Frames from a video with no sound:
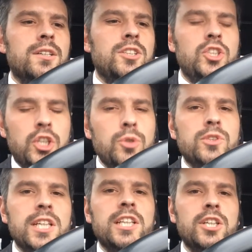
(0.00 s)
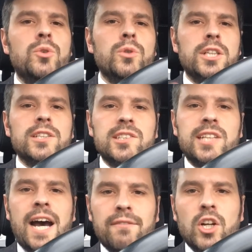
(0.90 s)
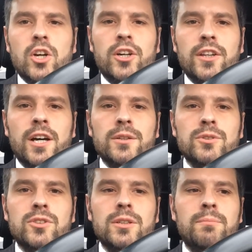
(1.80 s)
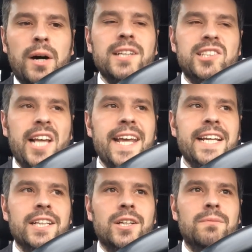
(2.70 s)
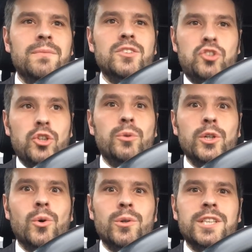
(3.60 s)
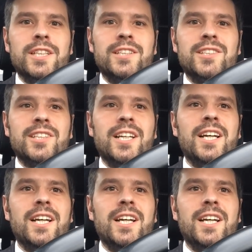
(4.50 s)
using the audience to have a look at those by saying them to an audience